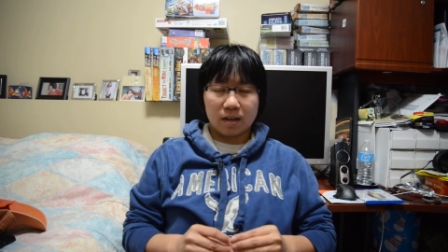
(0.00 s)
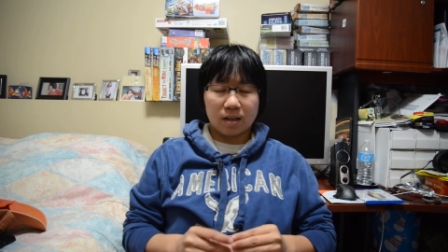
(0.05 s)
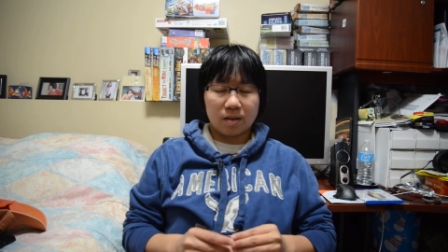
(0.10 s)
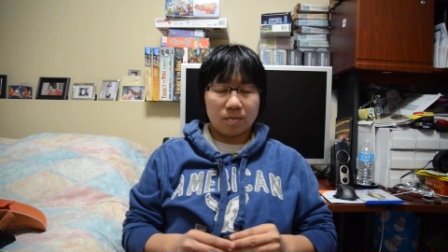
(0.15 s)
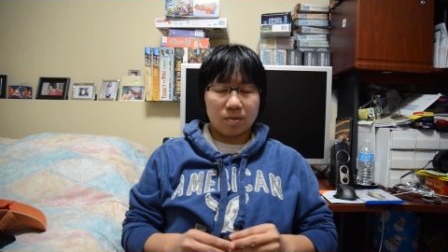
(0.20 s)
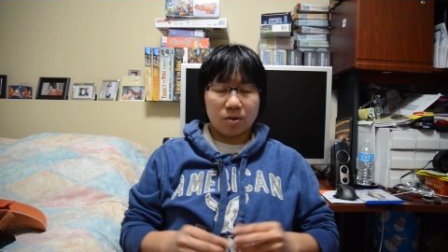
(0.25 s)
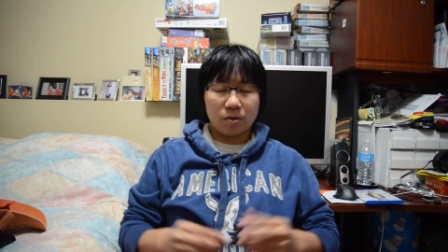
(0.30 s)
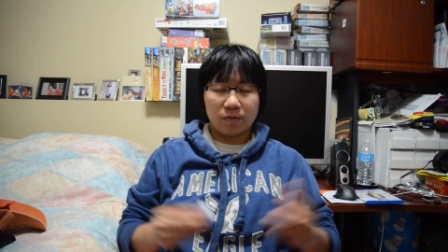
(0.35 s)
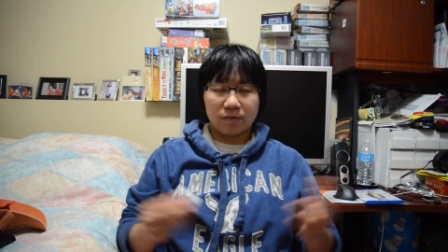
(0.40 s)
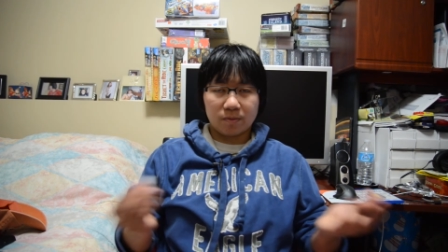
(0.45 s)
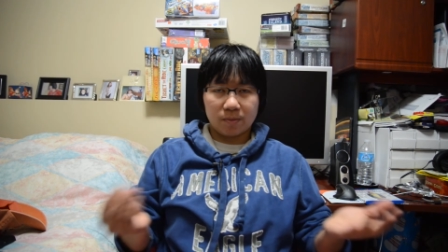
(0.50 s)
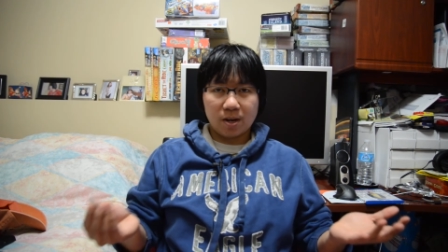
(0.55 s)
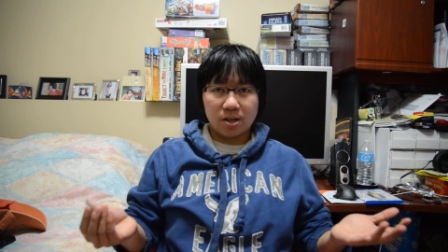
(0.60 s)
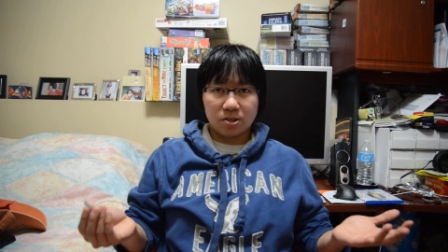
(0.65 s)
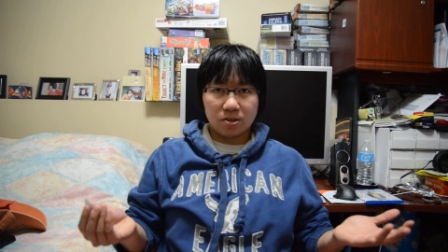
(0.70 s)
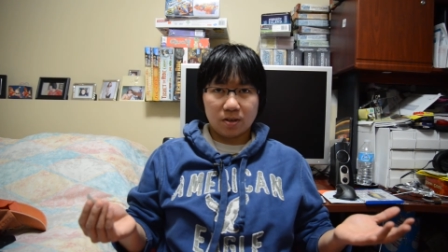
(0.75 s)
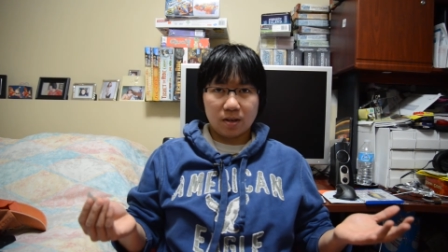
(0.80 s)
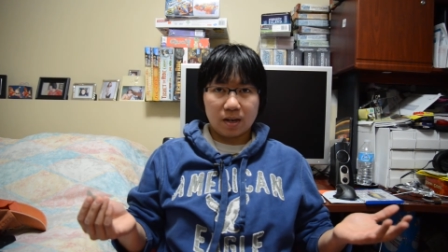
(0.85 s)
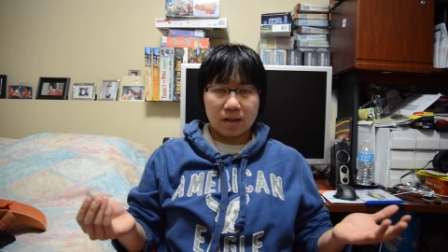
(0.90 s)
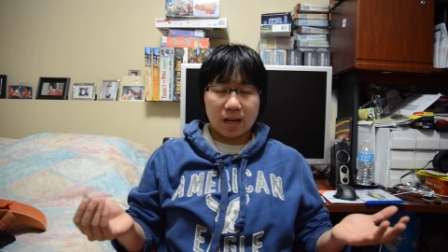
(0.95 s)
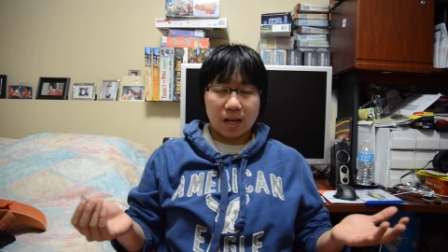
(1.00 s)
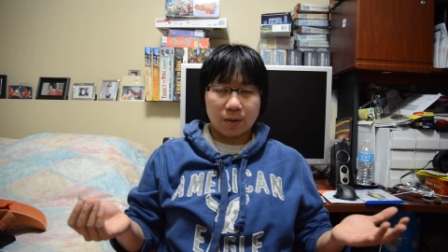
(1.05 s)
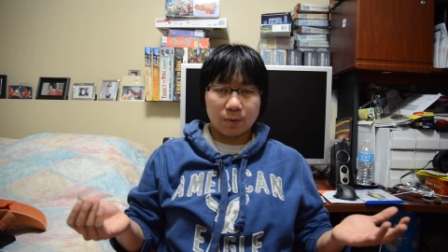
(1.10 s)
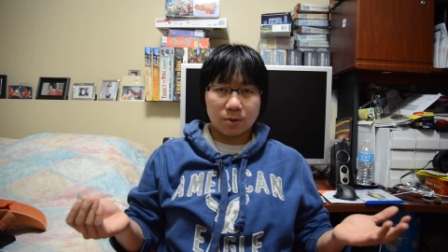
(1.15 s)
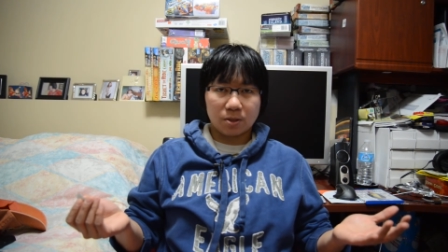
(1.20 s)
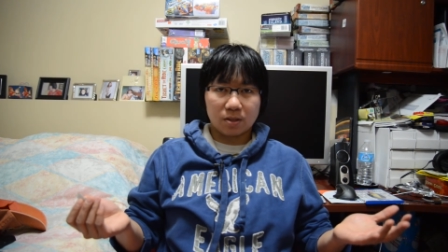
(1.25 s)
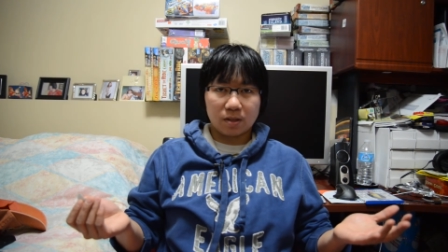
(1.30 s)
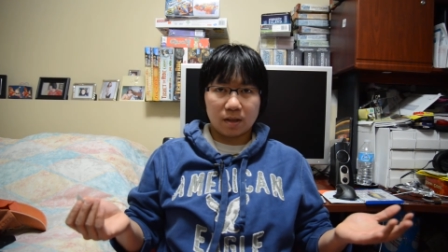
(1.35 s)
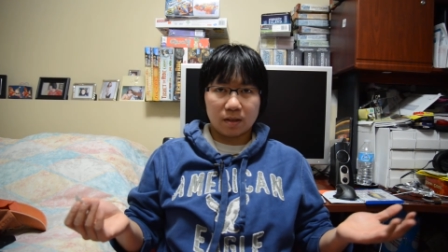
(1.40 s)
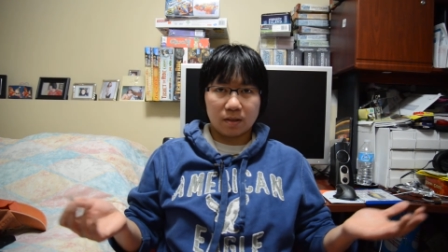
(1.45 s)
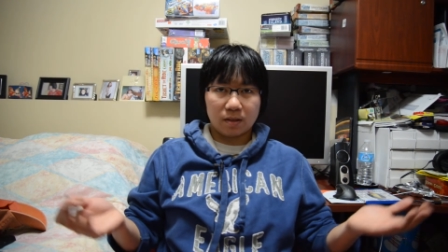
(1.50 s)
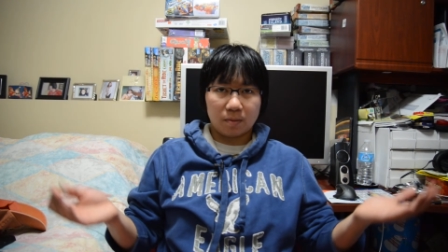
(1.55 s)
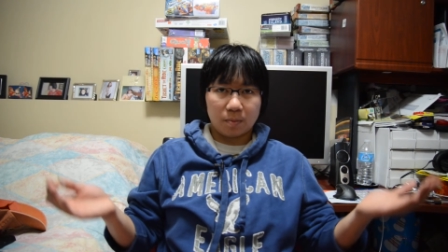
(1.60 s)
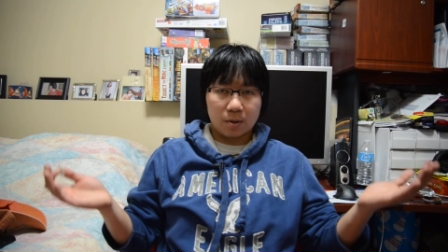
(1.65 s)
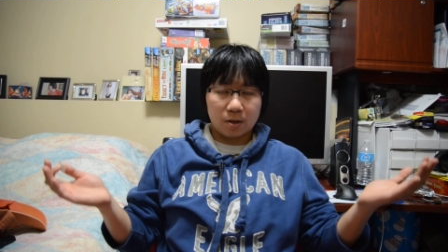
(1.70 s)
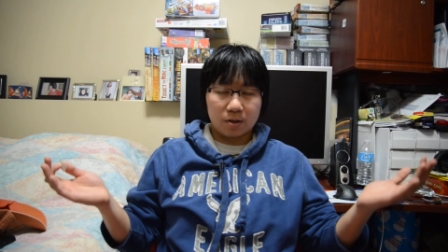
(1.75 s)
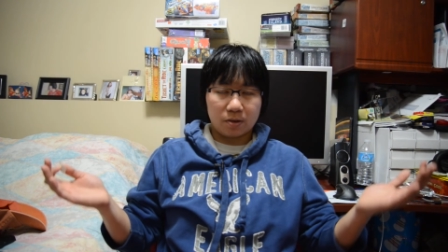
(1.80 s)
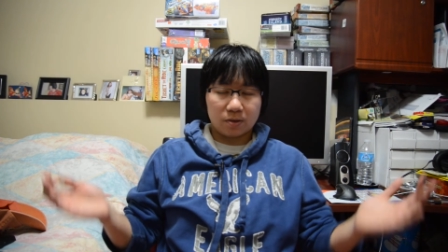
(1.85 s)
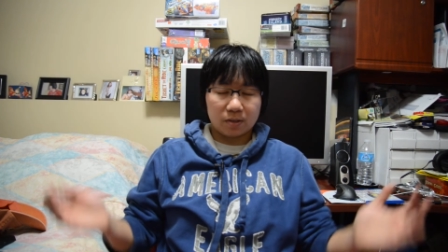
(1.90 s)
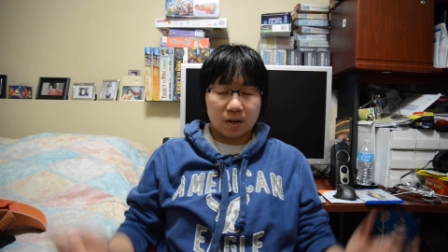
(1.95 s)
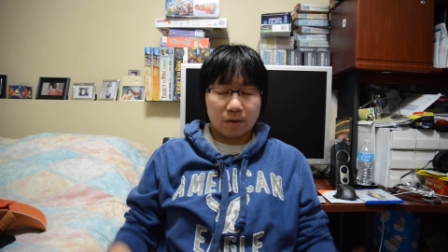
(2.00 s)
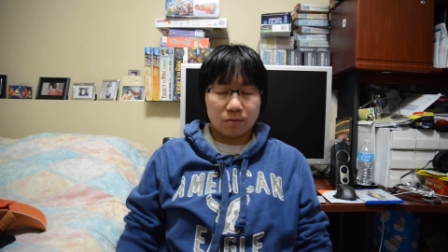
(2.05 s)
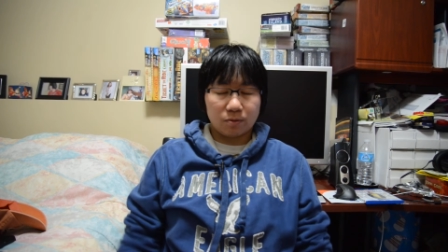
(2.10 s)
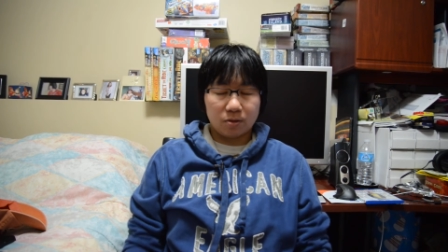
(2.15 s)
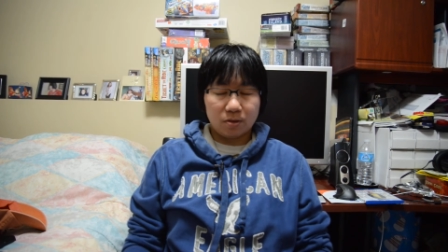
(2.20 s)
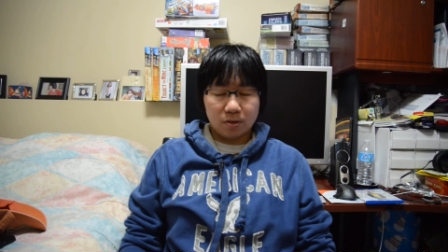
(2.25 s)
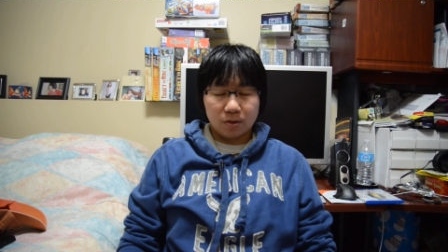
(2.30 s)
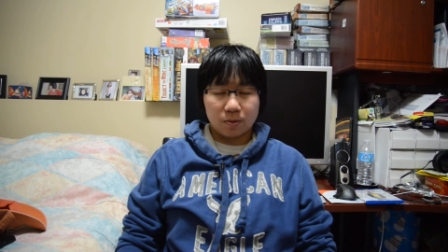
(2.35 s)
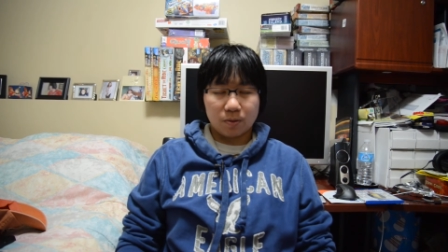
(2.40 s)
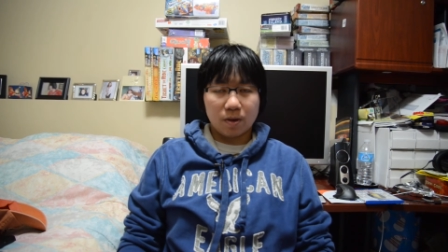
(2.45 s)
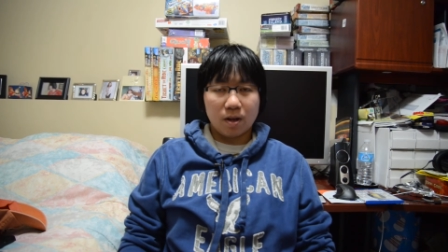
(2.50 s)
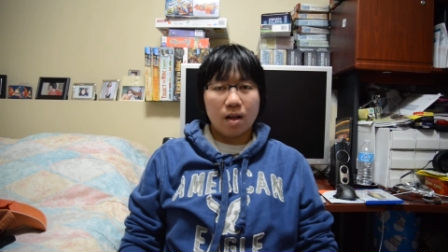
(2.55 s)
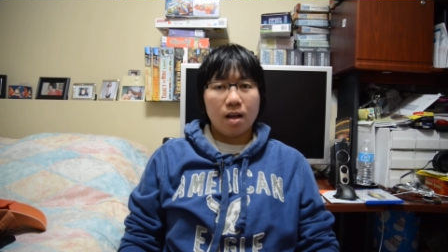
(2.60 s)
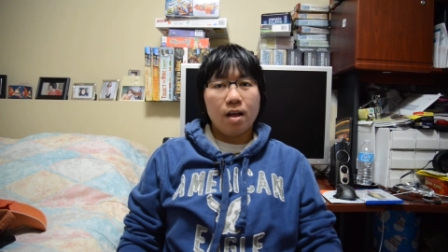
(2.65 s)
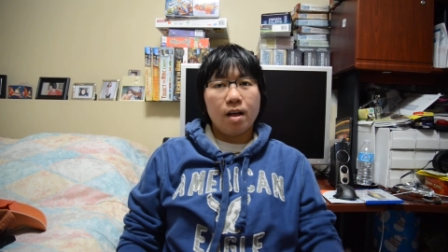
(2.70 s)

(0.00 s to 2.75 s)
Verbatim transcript: give me your information, and I will send the putters out to you.